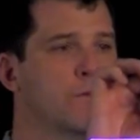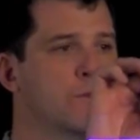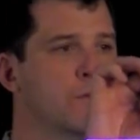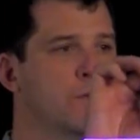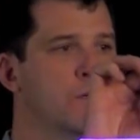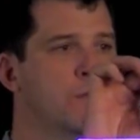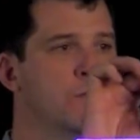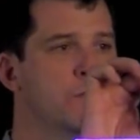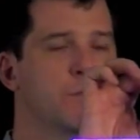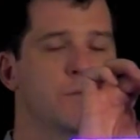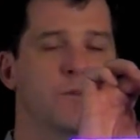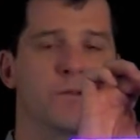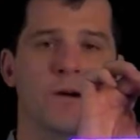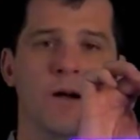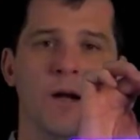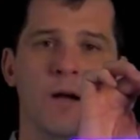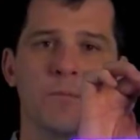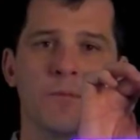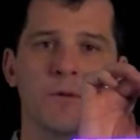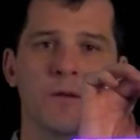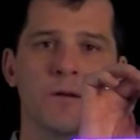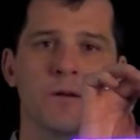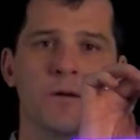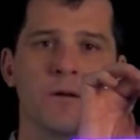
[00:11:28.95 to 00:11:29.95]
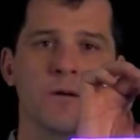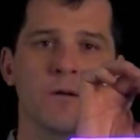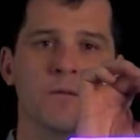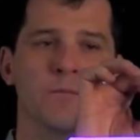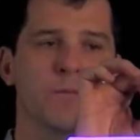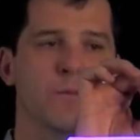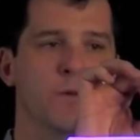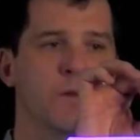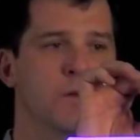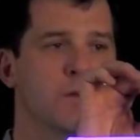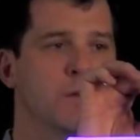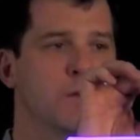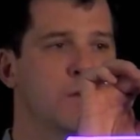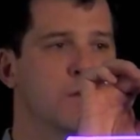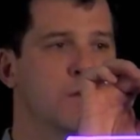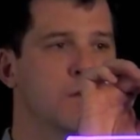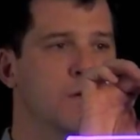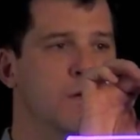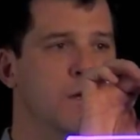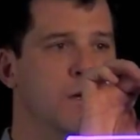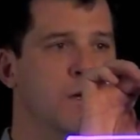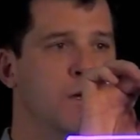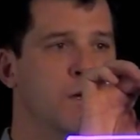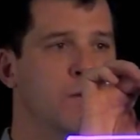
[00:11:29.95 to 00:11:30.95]
charge trap here.
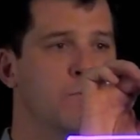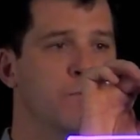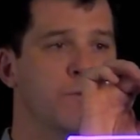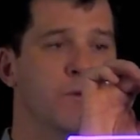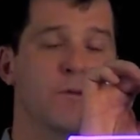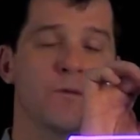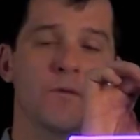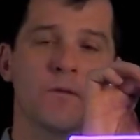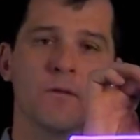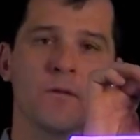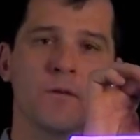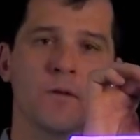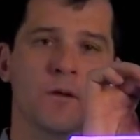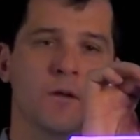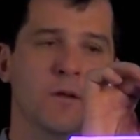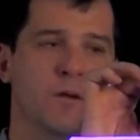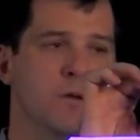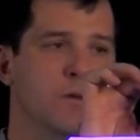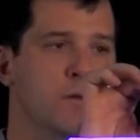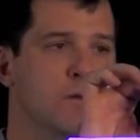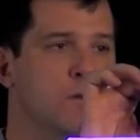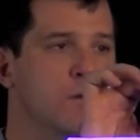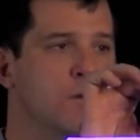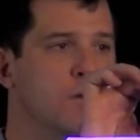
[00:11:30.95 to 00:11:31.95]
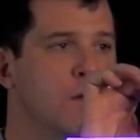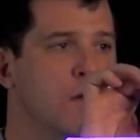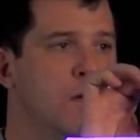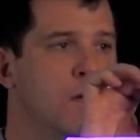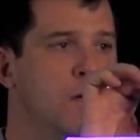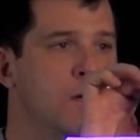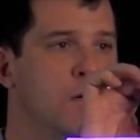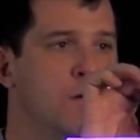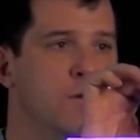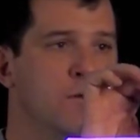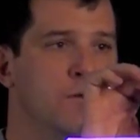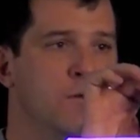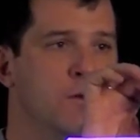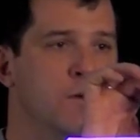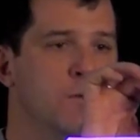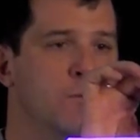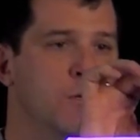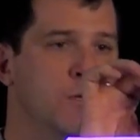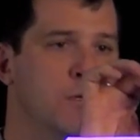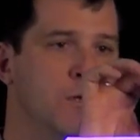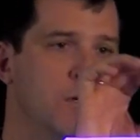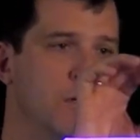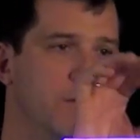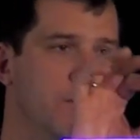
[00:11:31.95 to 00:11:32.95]
This could
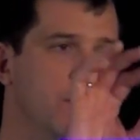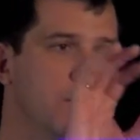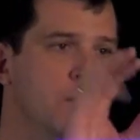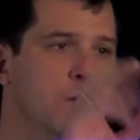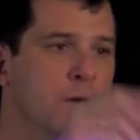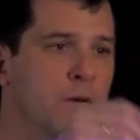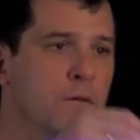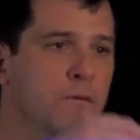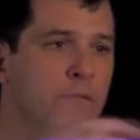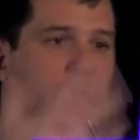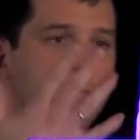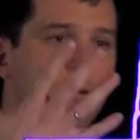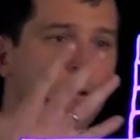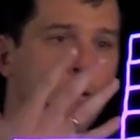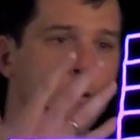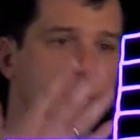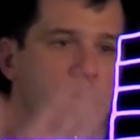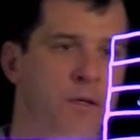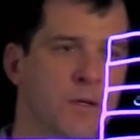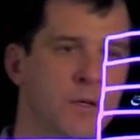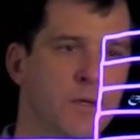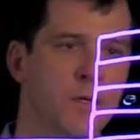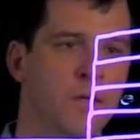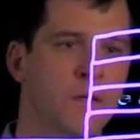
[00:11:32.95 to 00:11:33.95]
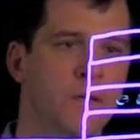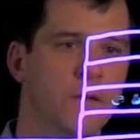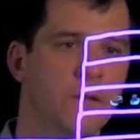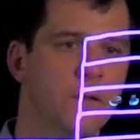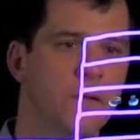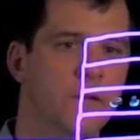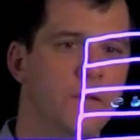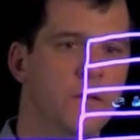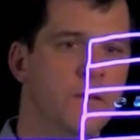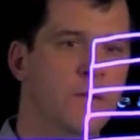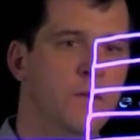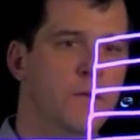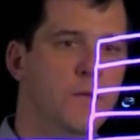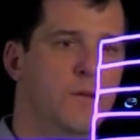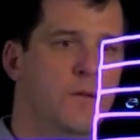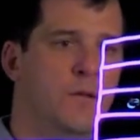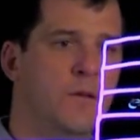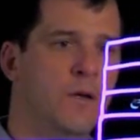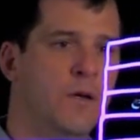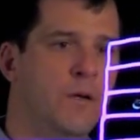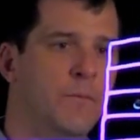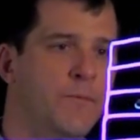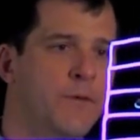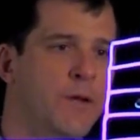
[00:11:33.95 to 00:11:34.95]
be called a floating gate
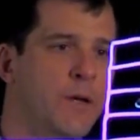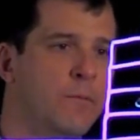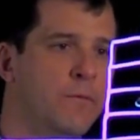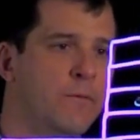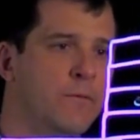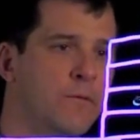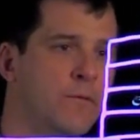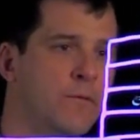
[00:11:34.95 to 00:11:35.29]
type of